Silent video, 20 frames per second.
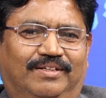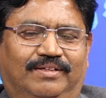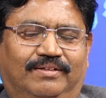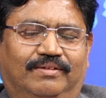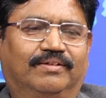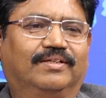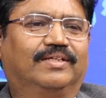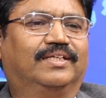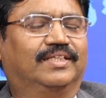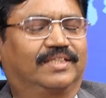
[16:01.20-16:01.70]

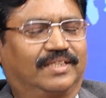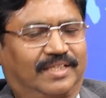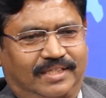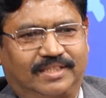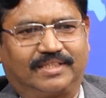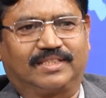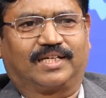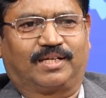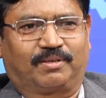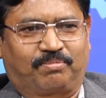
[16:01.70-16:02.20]
It
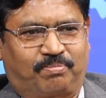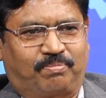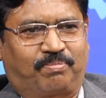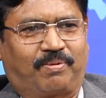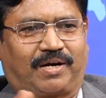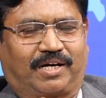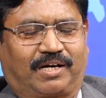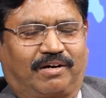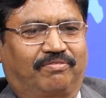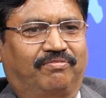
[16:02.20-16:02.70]
is a
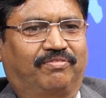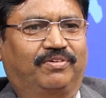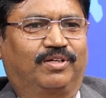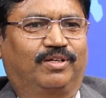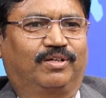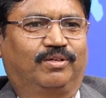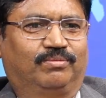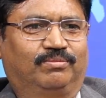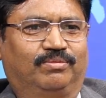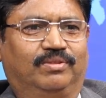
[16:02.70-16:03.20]
part of
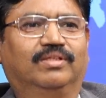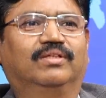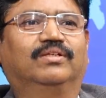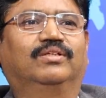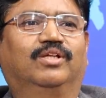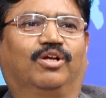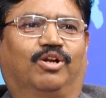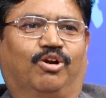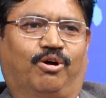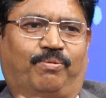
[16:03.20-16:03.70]

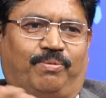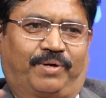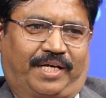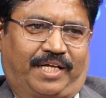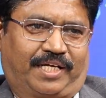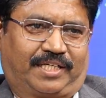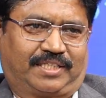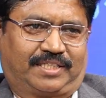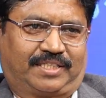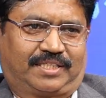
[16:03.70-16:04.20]
the
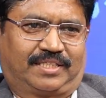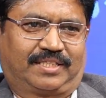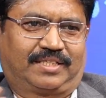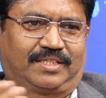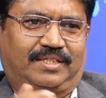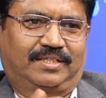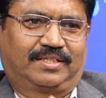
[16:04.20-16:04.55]
robotics.